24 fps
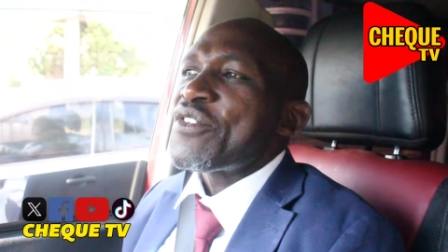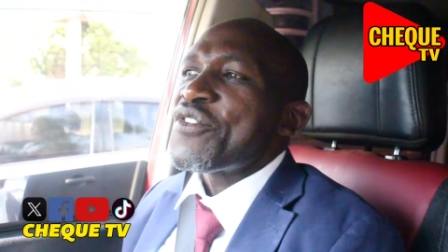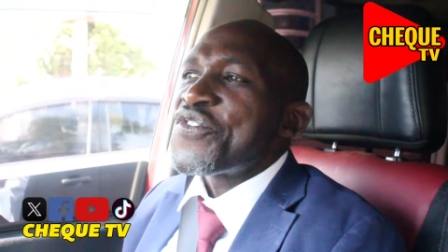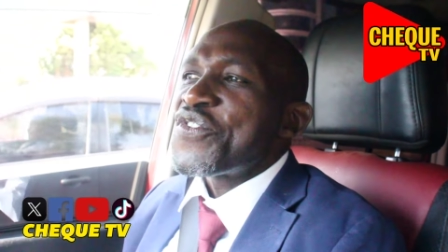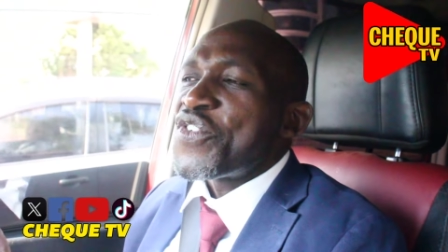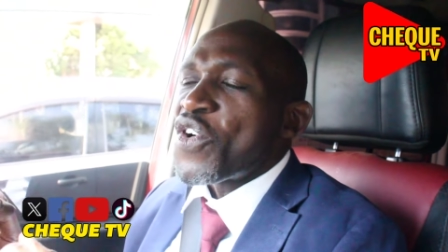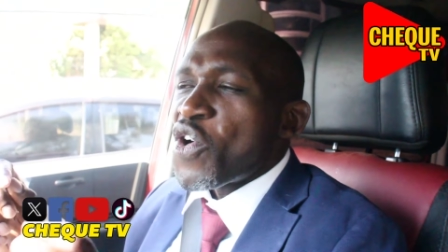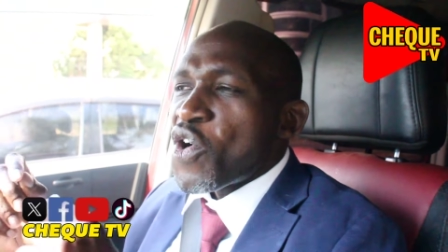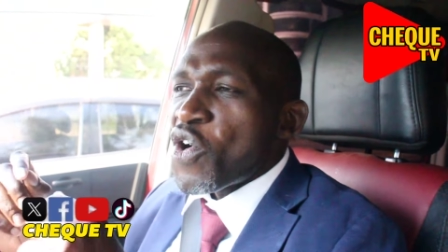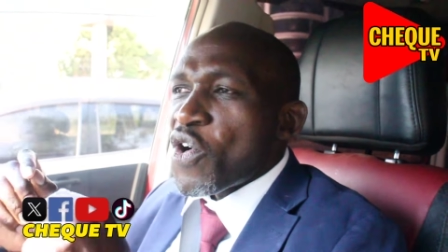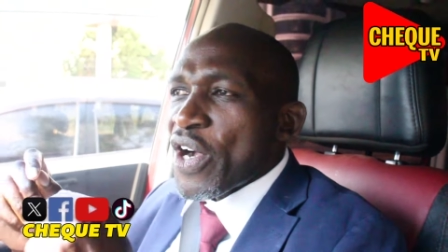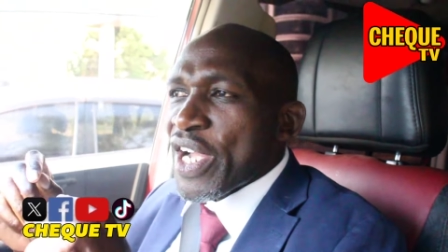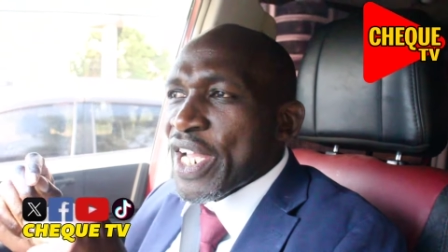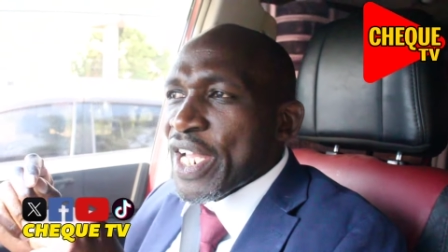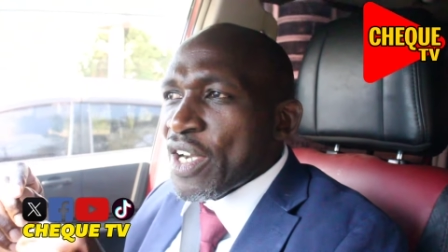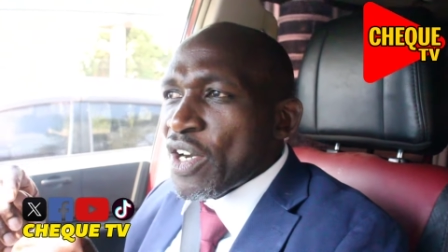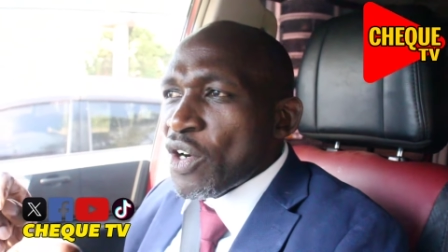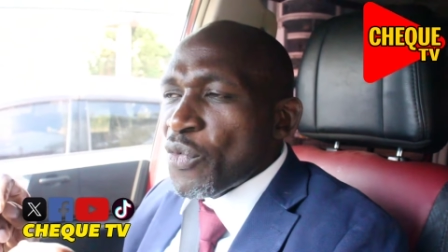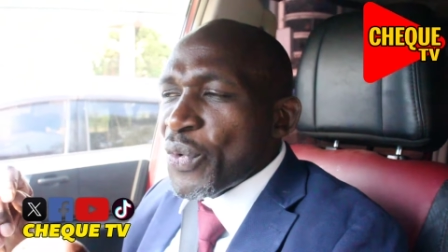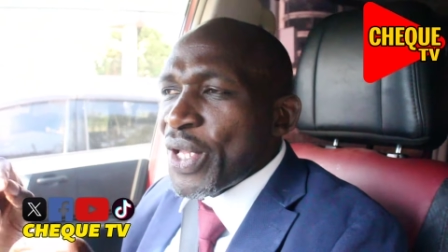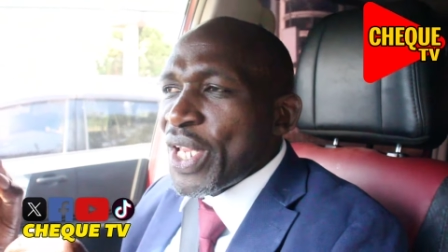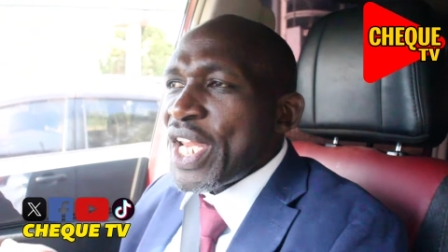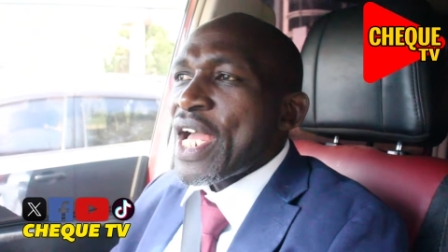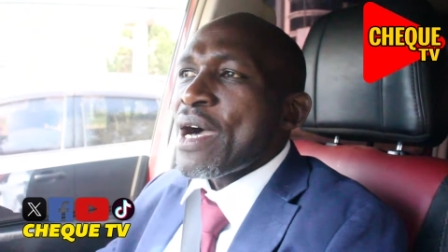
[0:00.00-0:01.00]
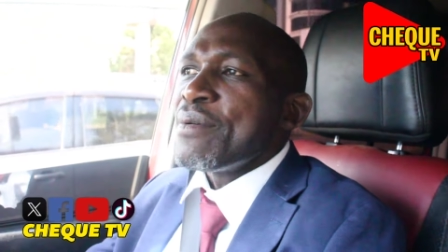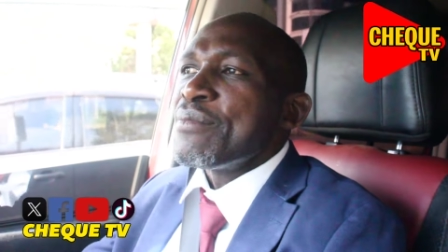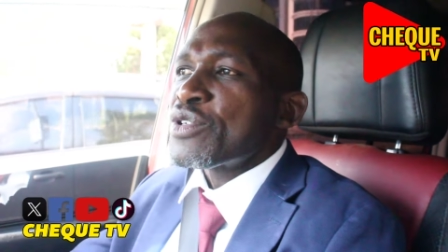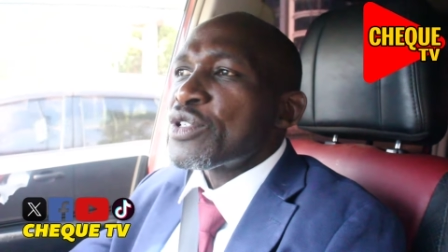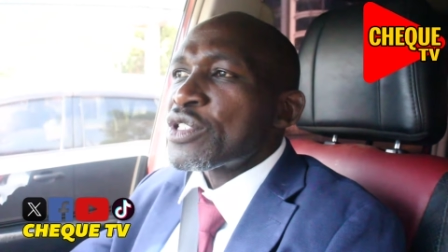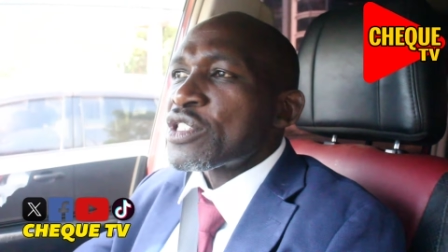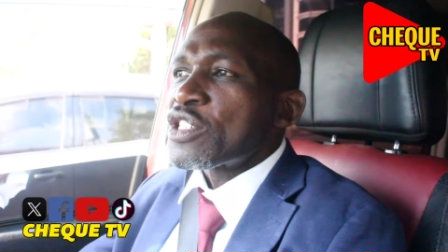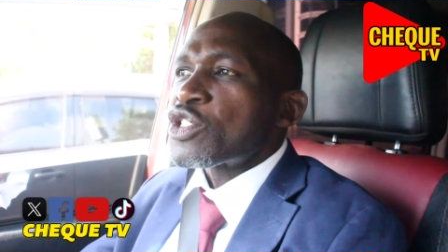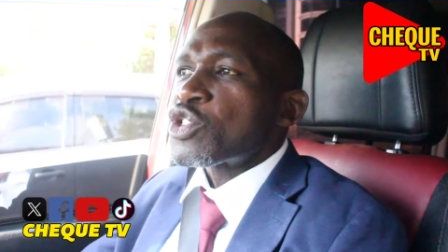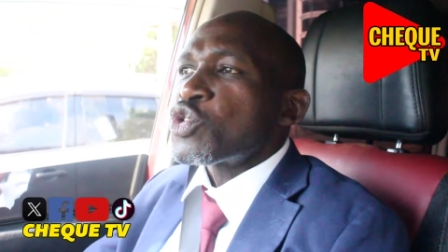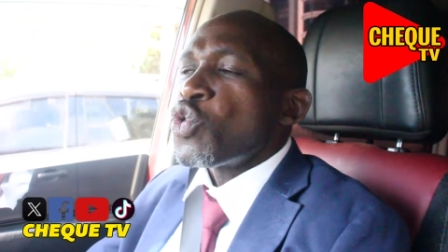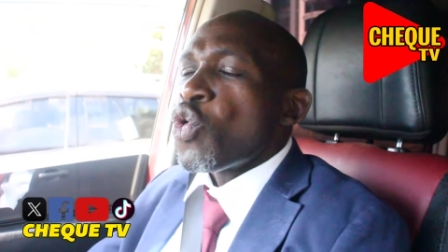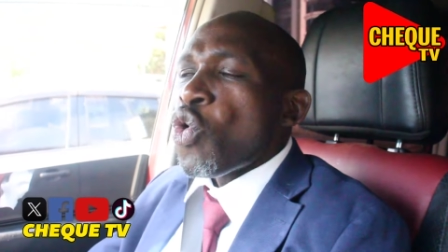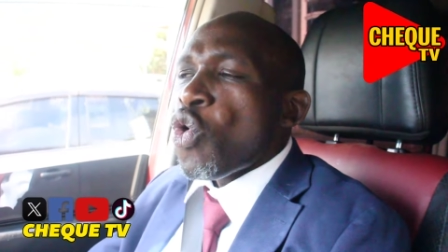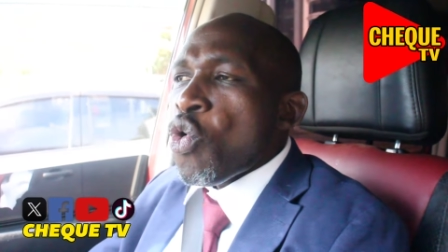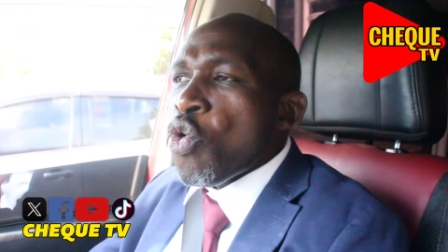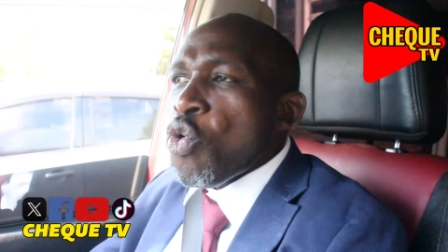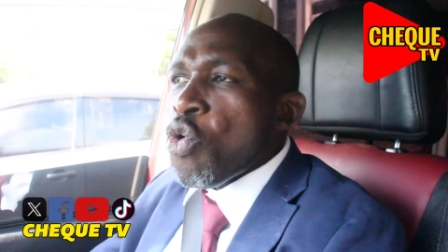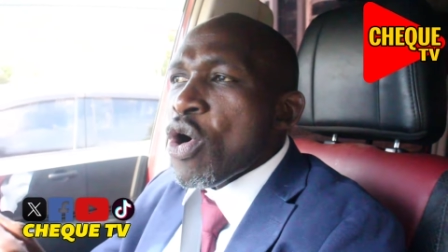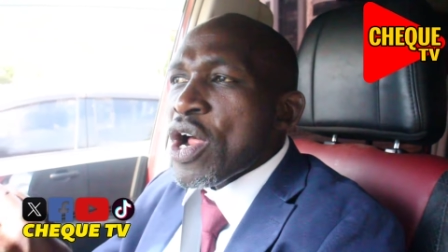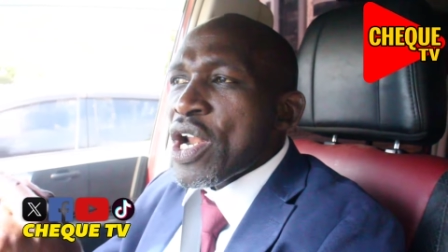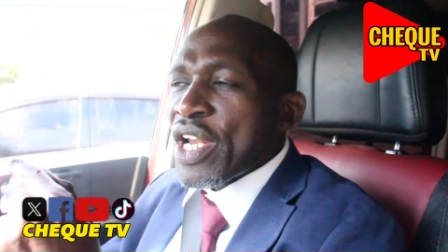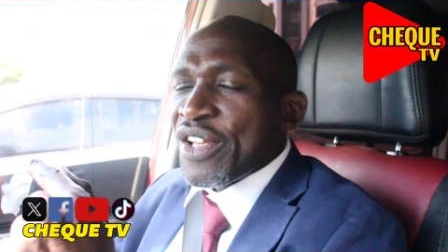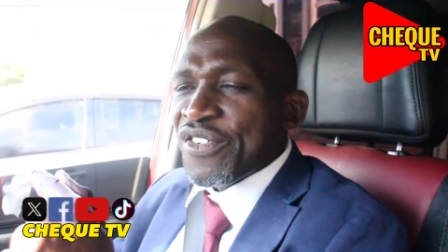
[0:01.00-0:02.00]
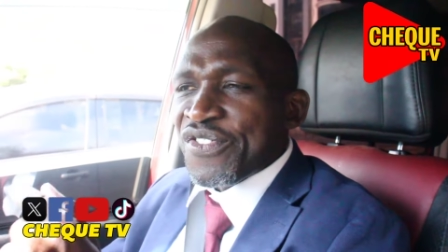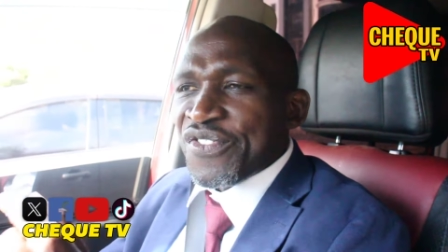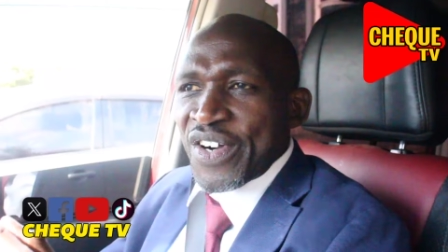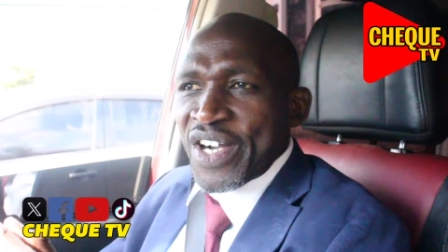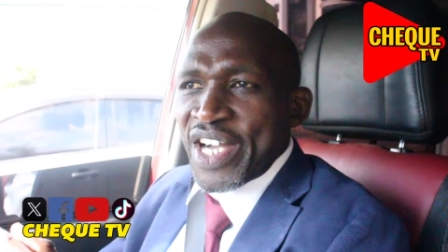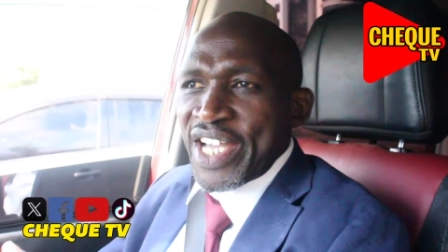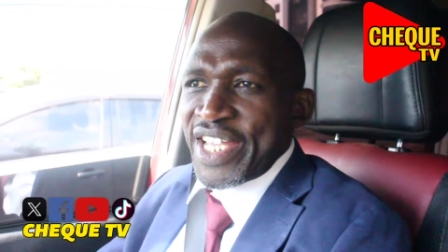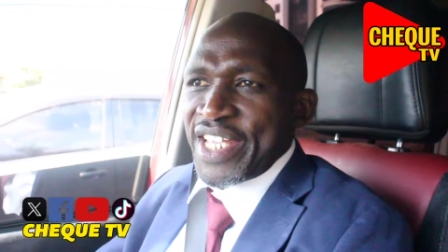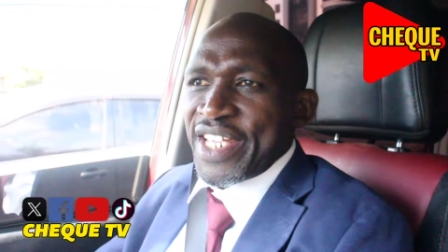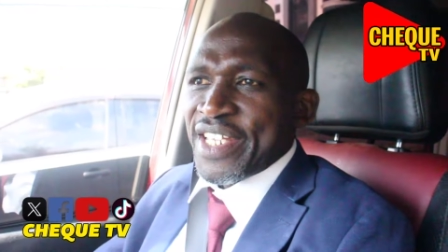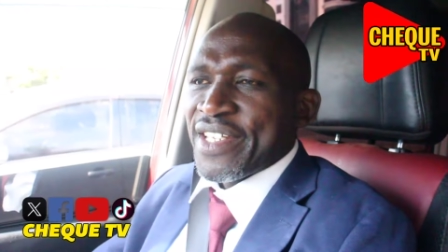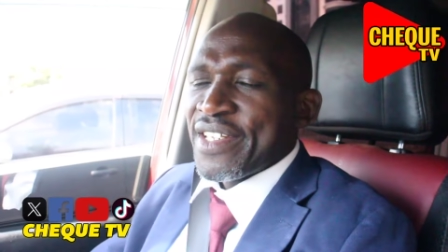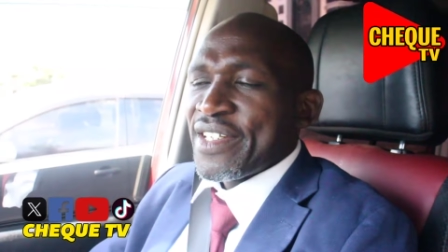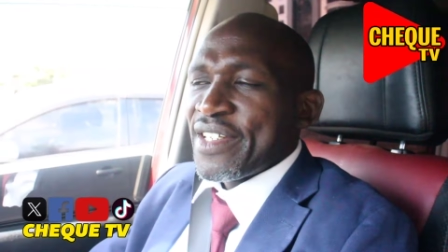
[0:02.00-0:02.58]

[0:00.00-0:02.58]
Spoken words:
for William Ruto to qualify